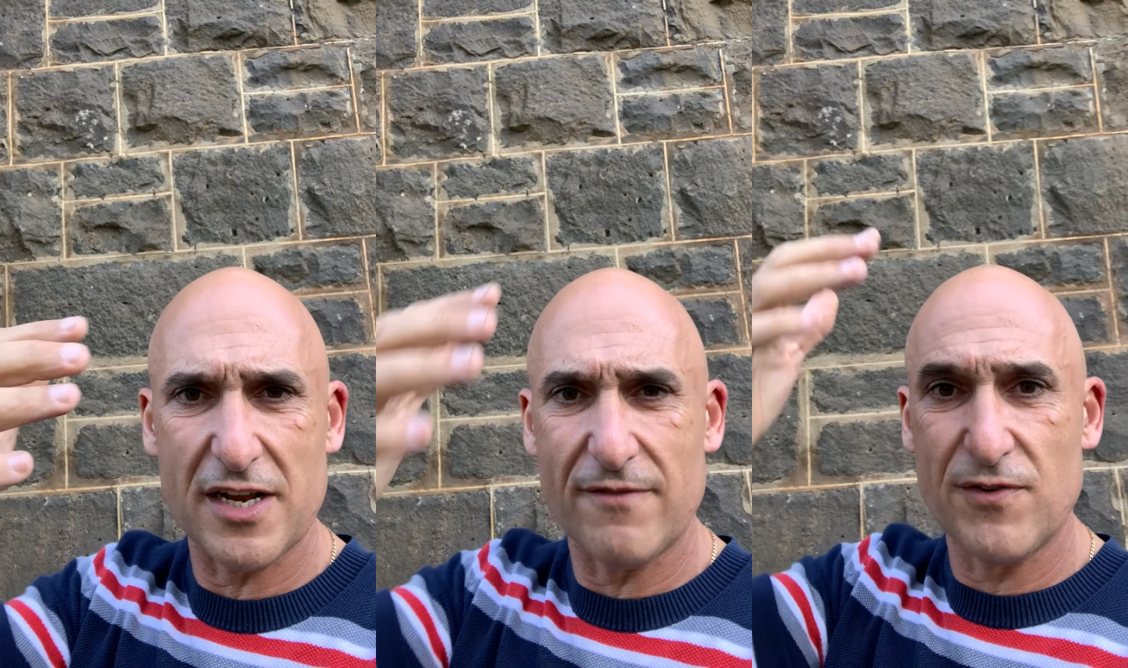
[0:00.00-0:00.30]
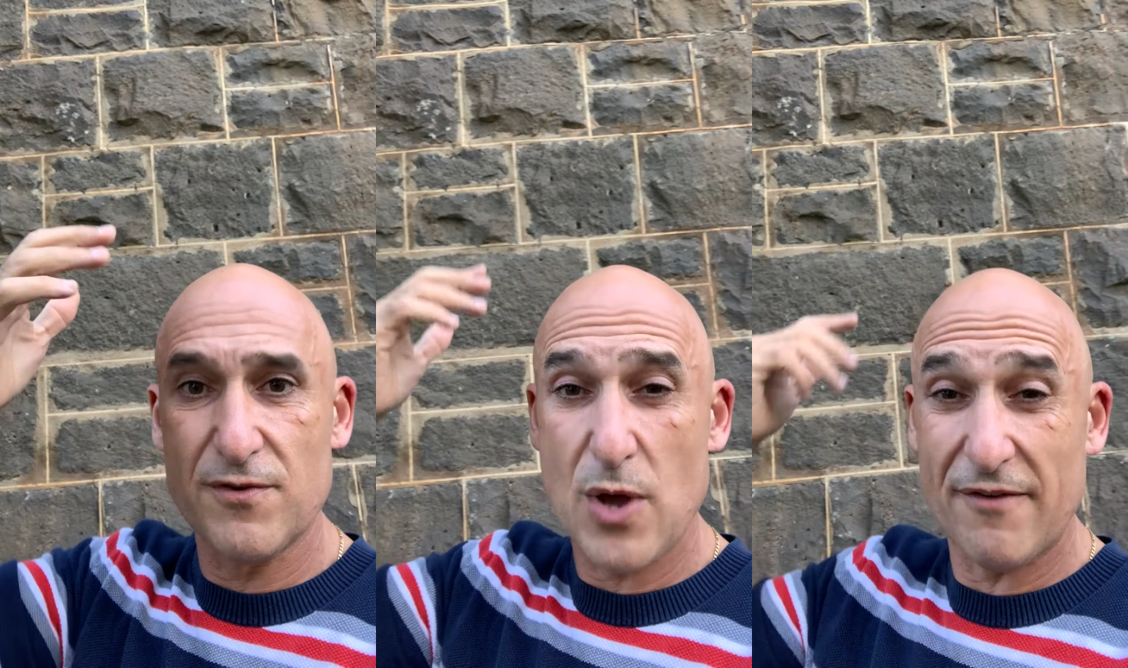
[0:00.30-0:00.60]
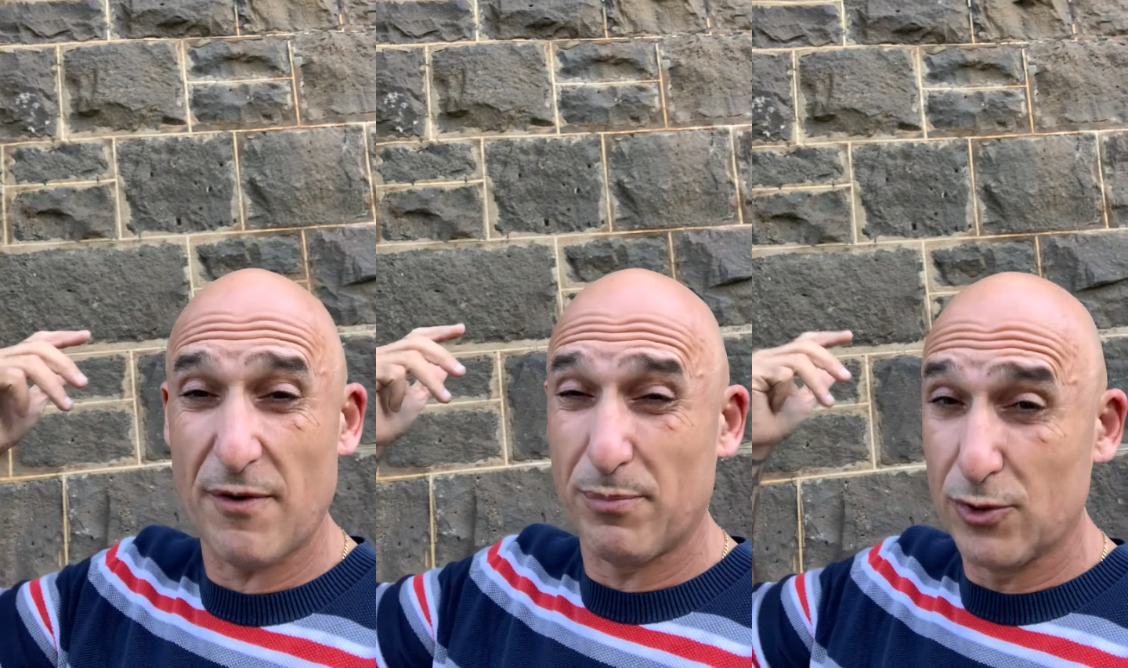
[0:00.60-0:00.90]
if you
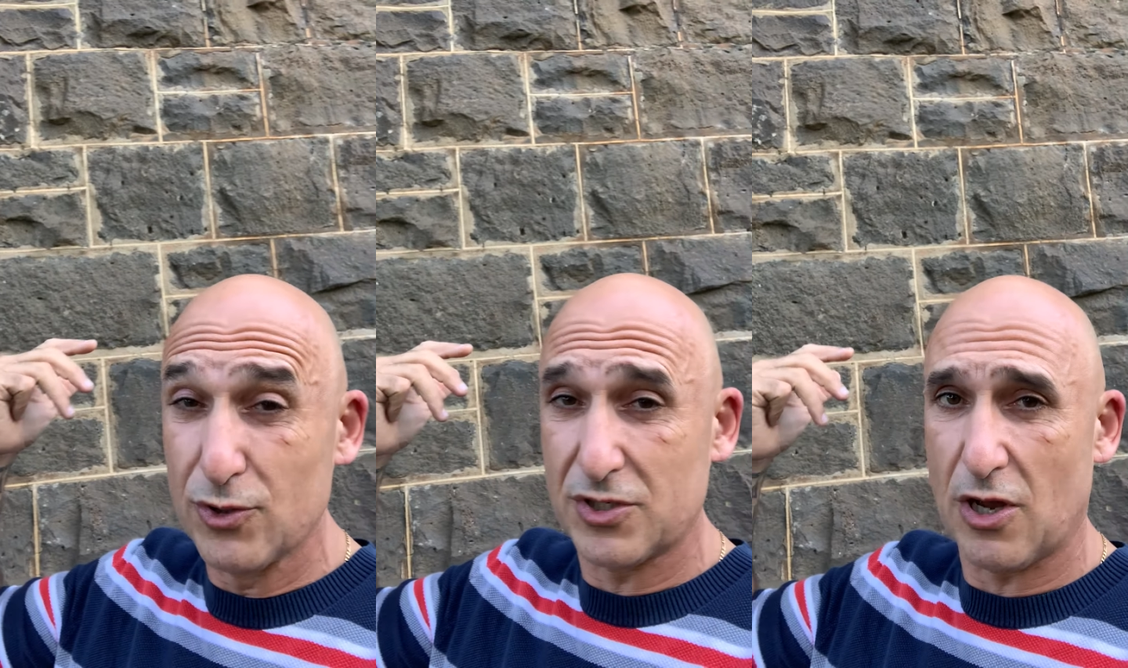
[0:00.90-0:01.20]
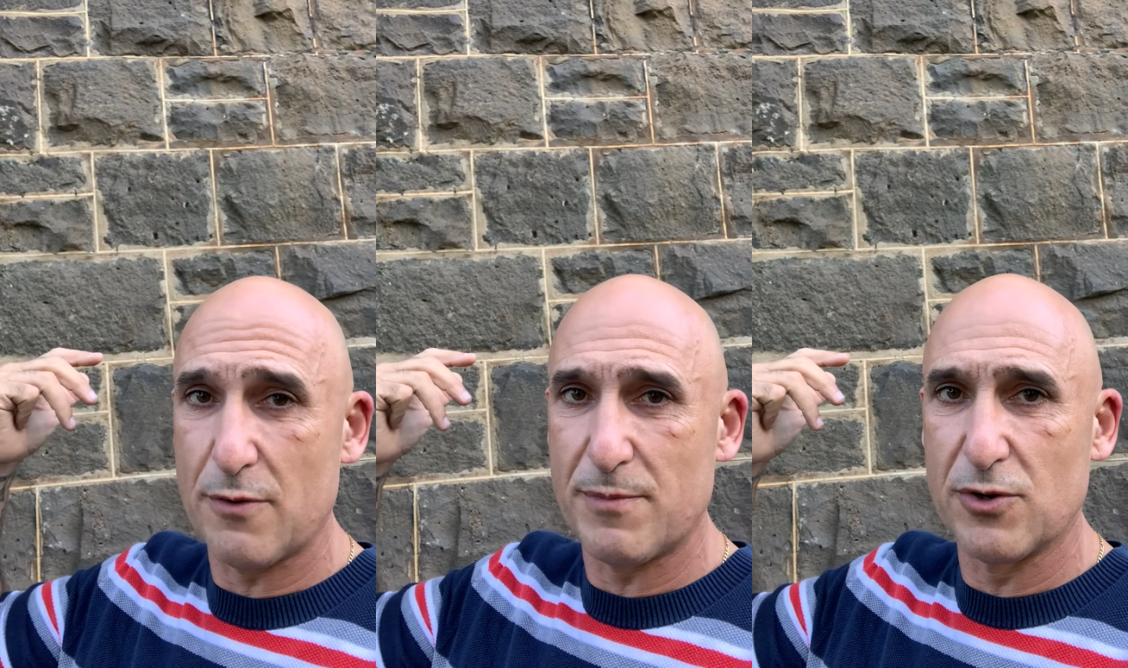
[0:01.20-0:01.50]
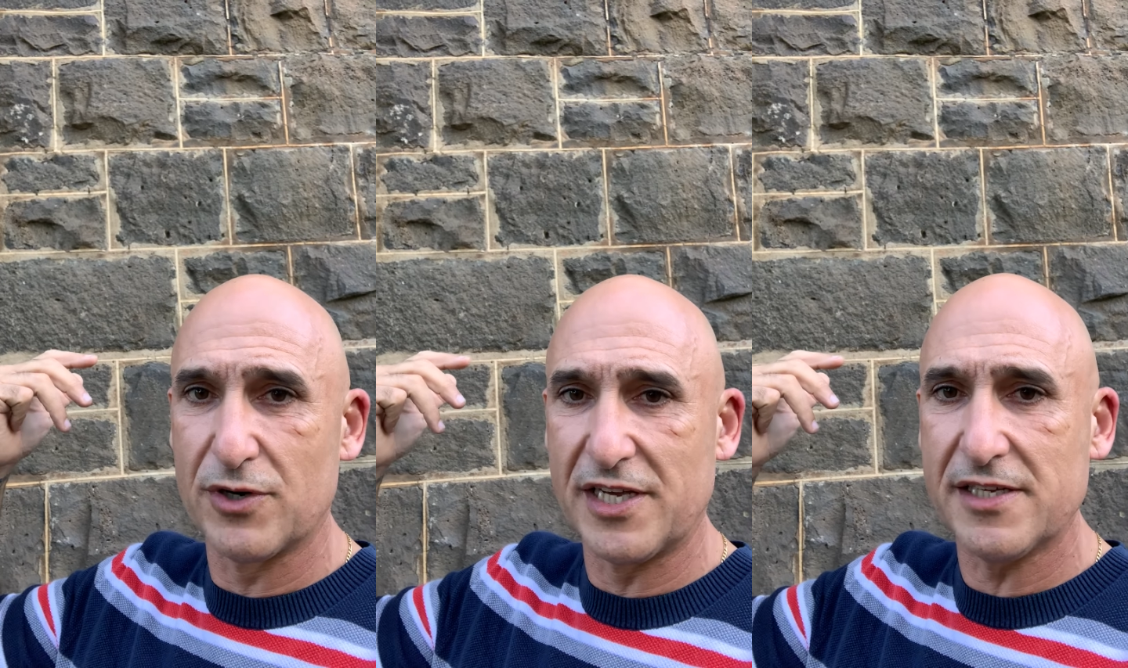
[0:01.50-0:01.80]
have a bluestone
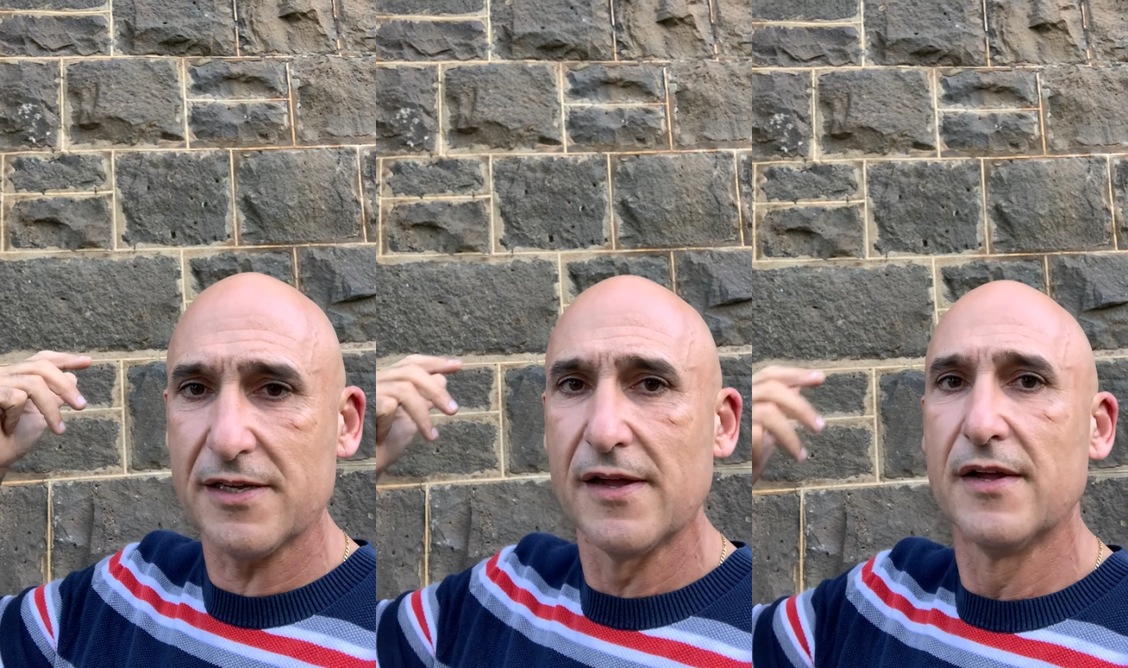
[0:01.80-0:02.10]
building,